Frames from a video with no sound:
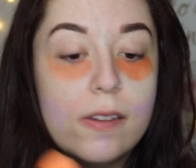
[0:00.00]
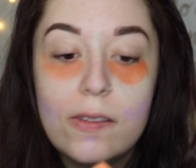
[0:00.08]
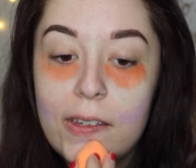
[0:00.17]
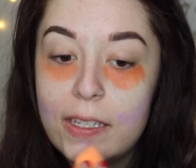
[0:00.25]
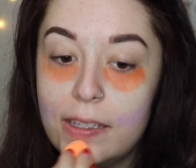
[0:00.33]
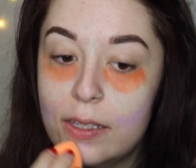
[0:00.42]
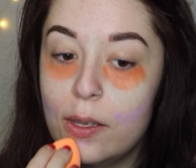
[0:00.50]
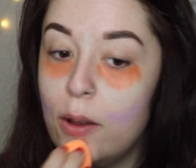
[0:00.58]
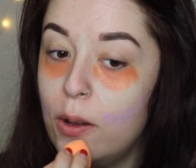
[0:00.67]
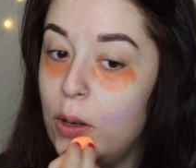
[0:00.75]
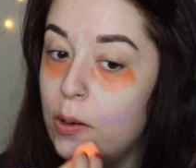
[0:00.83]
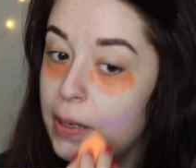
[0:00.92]
Just
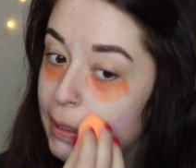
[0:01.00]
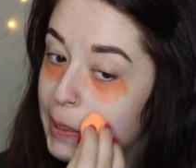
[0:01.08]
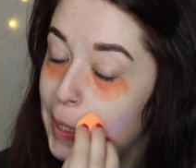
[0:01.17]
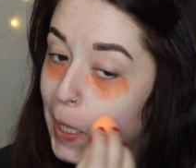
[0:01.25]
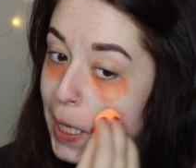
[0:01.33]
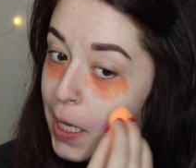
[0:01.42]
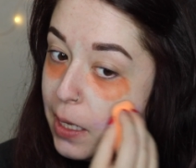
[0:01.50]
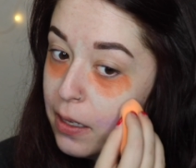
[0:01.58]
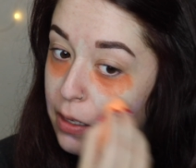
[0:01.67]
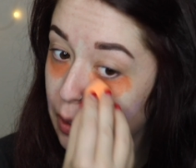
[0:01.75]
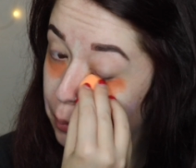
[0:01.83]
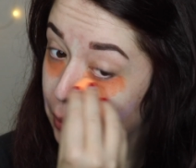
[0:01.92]
so it's like
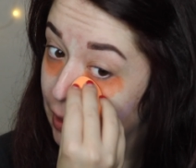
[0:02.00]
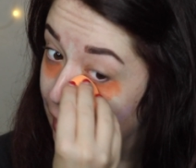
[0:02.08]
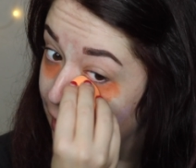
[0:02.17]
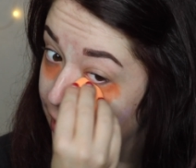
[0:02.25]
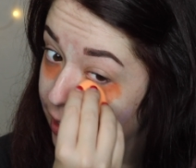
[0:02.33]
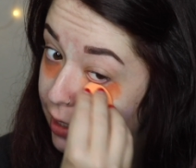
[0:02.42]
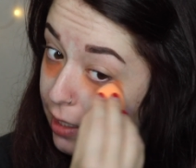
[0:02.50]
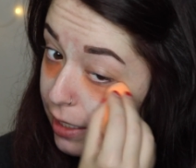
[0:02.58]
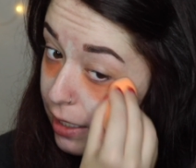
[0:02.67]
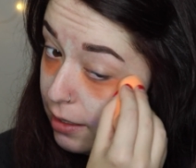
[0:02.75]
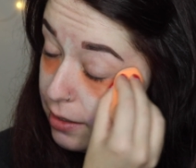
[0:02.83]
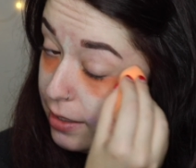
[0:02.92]
blended
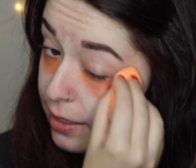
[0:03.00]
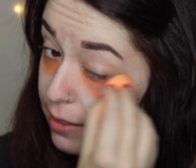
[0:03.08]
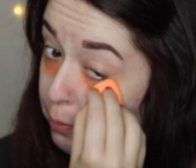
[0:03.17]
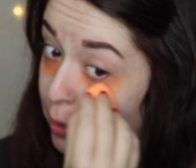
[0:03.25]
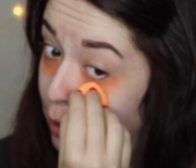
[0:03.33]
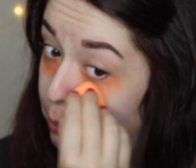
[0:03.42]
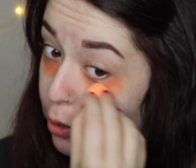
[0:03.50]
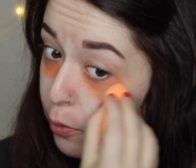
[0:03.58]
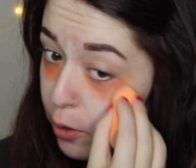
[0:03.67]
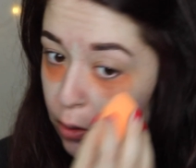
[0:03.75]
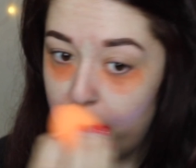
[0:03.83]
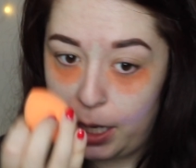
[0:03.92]
and it doesn't peep
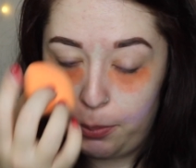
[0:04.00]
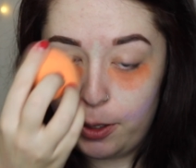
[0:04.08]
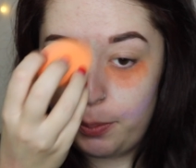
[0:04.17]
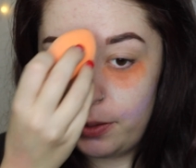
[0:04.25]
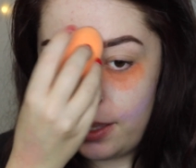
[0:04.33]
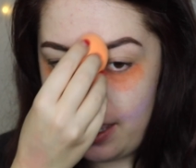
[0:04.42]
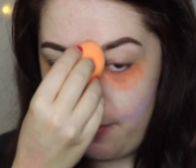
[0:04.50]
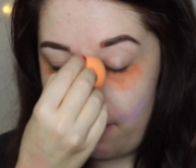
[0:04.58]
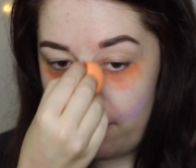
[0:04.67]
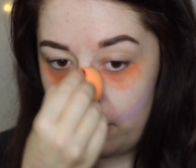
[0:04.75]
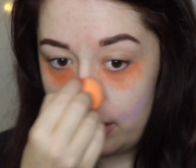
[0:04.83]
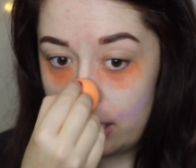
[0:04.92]
through when I apply
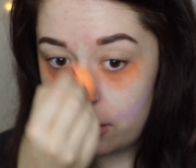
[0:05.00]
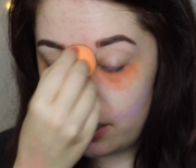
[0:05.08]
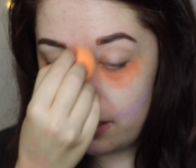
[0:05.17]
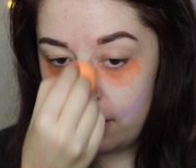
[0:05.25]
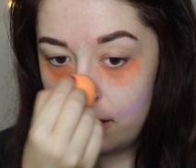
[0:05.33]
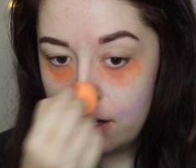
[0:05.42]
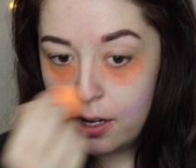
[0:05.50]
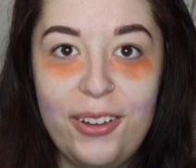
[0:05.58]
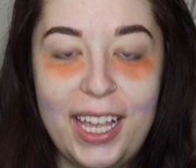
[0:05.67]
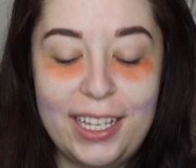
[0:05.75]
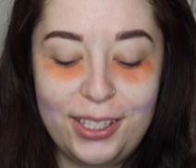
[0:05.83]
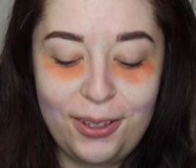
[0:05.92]
my foundation.
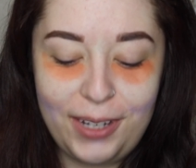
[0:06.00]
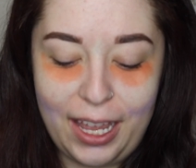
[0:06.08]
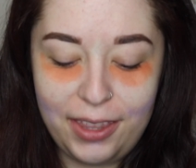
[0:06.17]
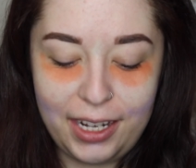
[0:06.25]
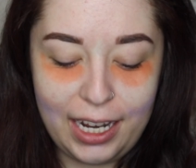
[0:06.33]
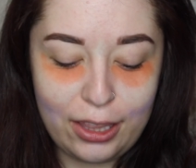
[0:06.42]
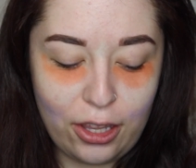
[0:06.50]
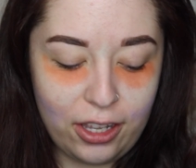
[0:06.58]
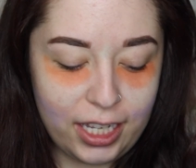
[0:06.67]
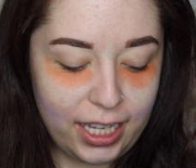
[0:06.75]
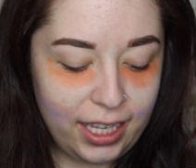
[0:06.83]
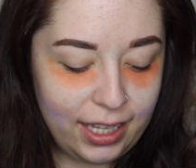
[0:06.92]
Okay, so now that I
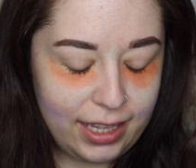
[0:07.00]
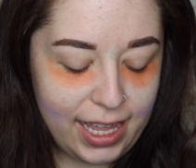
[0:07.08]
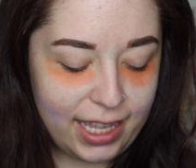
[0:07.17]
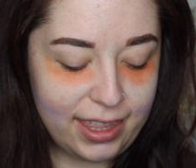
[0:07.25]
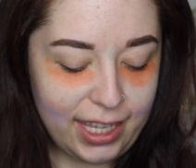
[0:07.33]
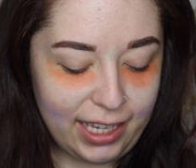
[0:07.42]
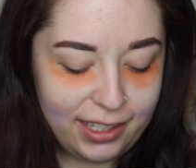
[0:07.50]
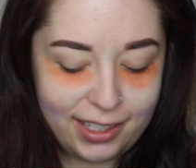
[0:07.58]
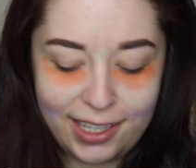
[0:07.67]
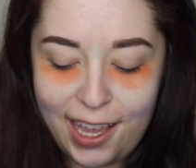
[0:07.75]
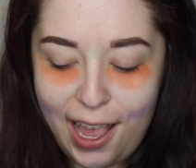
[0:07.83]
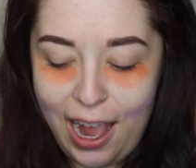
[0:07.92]
look like
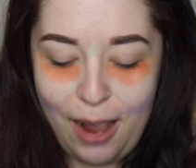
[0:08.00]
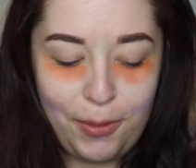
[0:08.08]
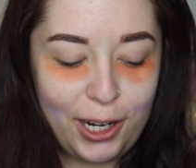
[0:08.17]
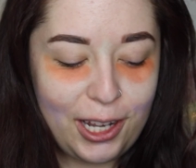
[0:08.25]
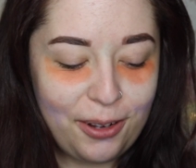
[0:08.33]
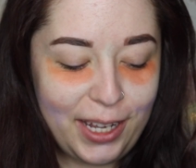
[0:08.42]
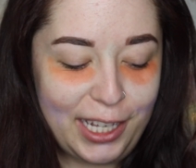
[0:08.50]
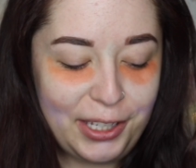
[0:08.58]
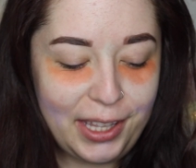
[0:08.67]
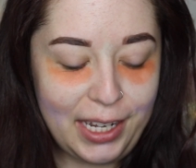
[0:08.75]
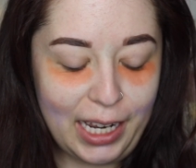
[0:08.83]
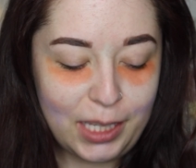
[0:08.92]
this, I'm going to go
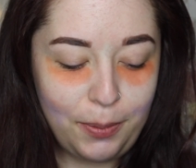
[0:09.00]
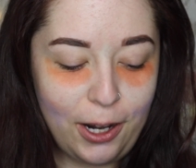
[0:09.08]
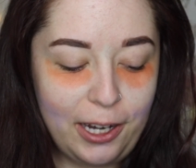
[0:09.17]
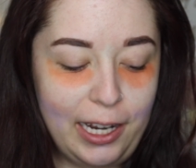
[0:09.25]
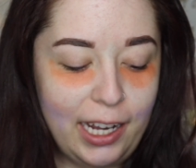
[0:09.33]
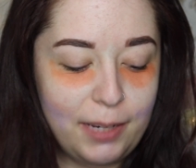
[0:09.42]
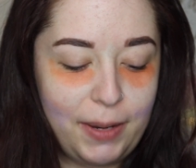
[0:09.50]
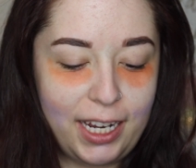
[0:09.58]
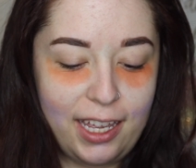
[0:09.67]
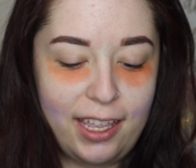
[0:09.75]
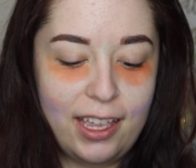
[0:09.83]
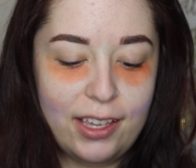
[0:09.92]
into the next product
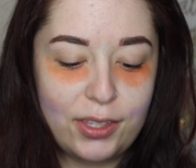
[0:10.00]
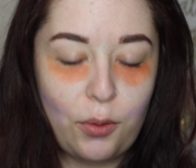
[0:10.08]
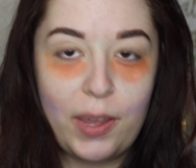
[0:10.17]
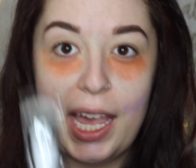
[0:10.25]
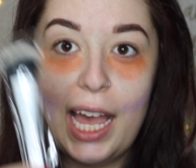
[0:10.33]
because we